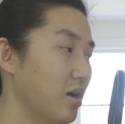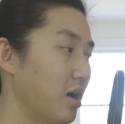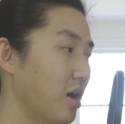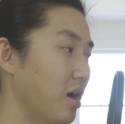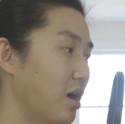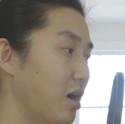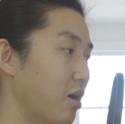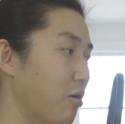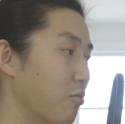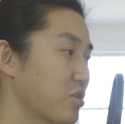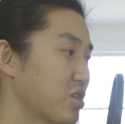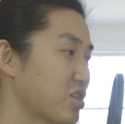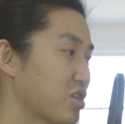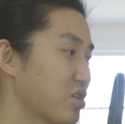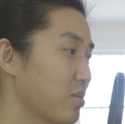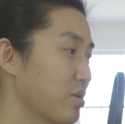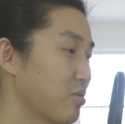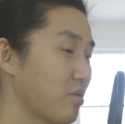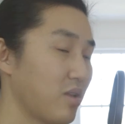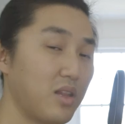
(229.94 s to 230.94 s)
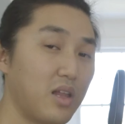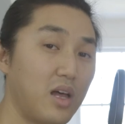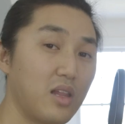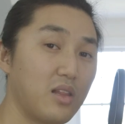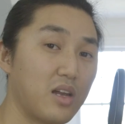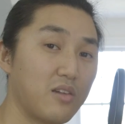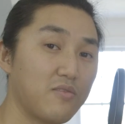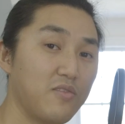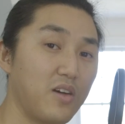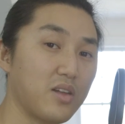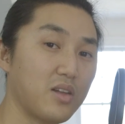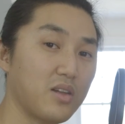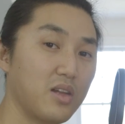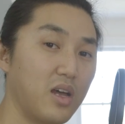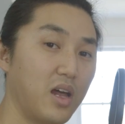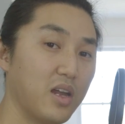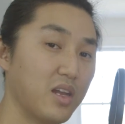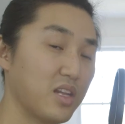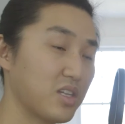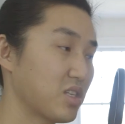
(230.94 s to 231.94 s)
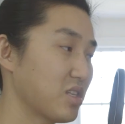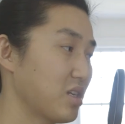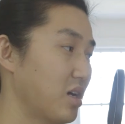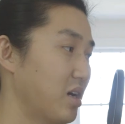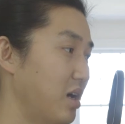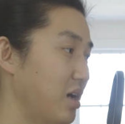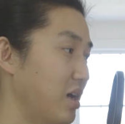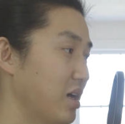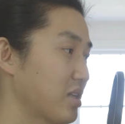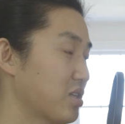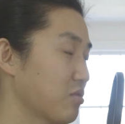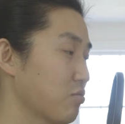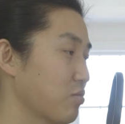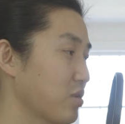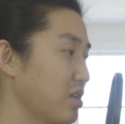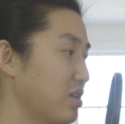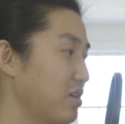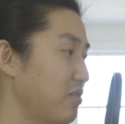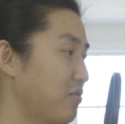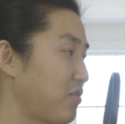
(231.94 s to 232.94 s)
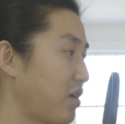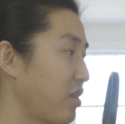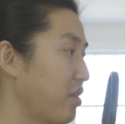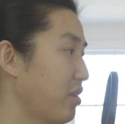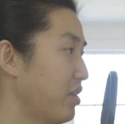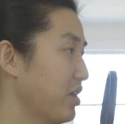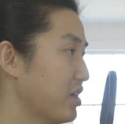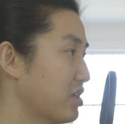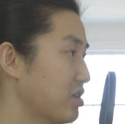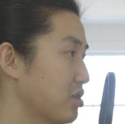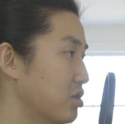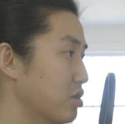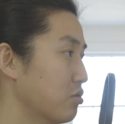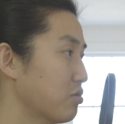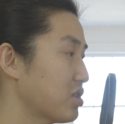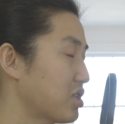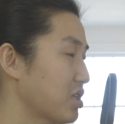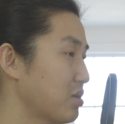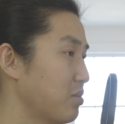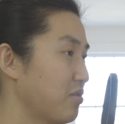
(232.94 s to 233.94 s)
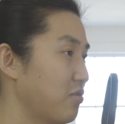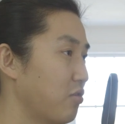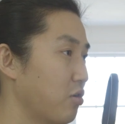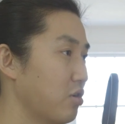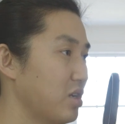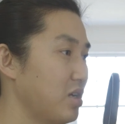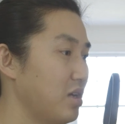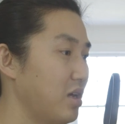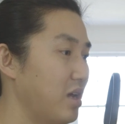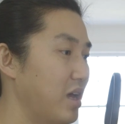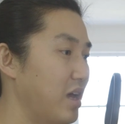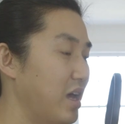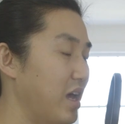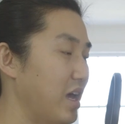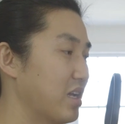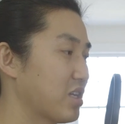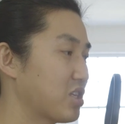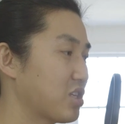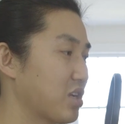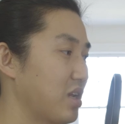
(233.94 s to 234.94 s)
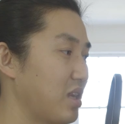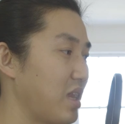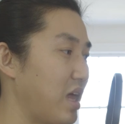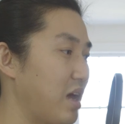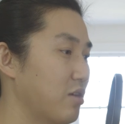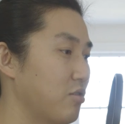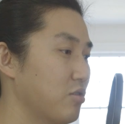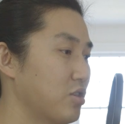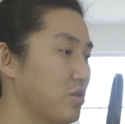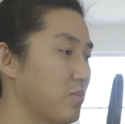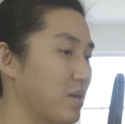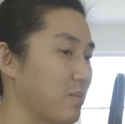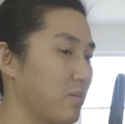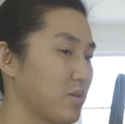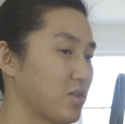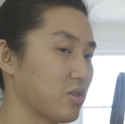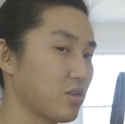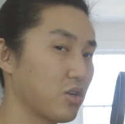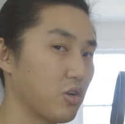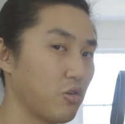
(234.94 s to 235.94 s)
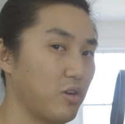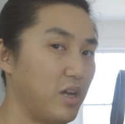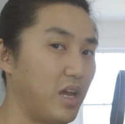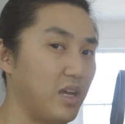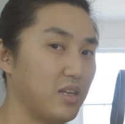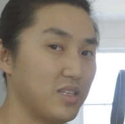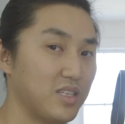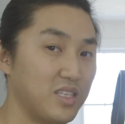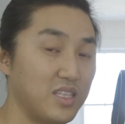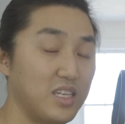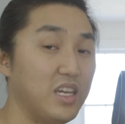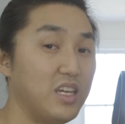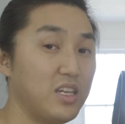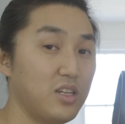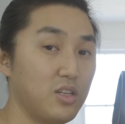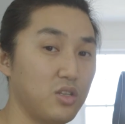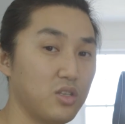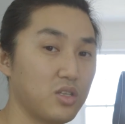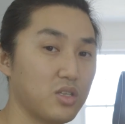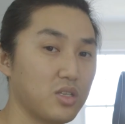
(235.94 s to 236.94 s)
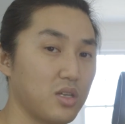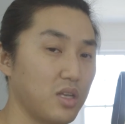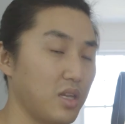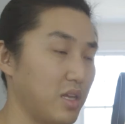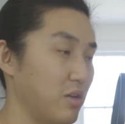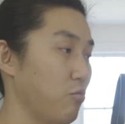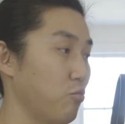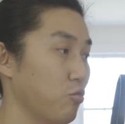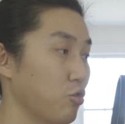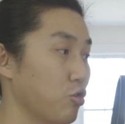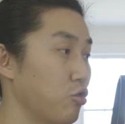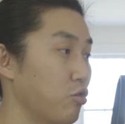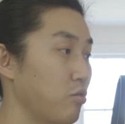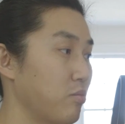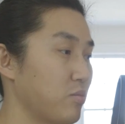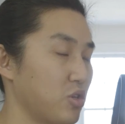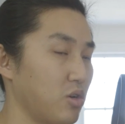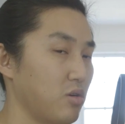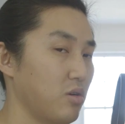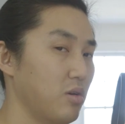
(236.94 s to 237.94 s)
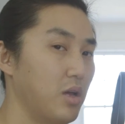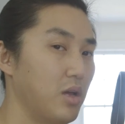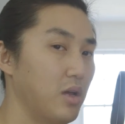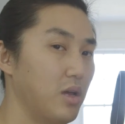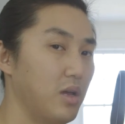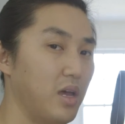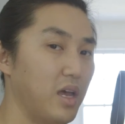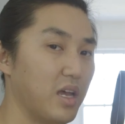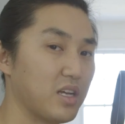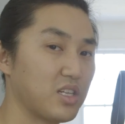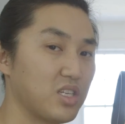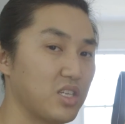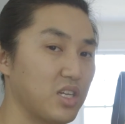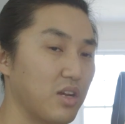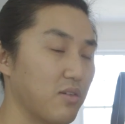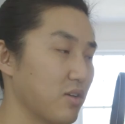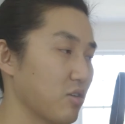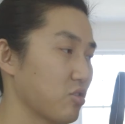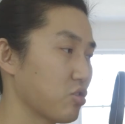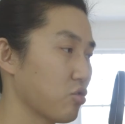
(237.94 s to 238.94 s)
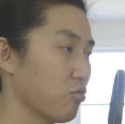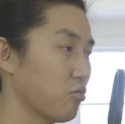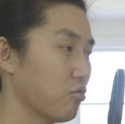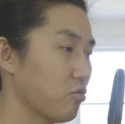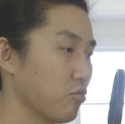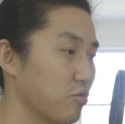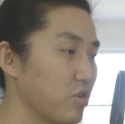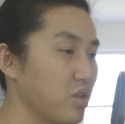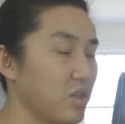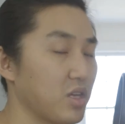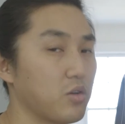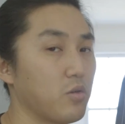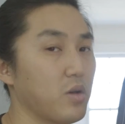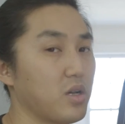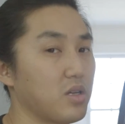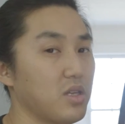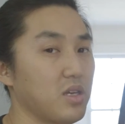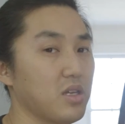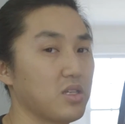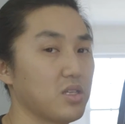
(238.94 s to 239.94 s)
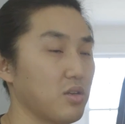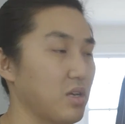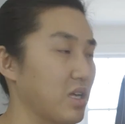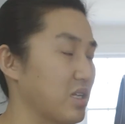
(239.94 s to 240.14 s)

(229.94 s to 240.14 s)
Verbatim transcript: uh, which is going to be a lot of fun. And it's, uh, it's a really fun thing to do in Cinema 4D, and it's going to allow you to be able to create scenes like rooms or exteriors really quickly. It's a,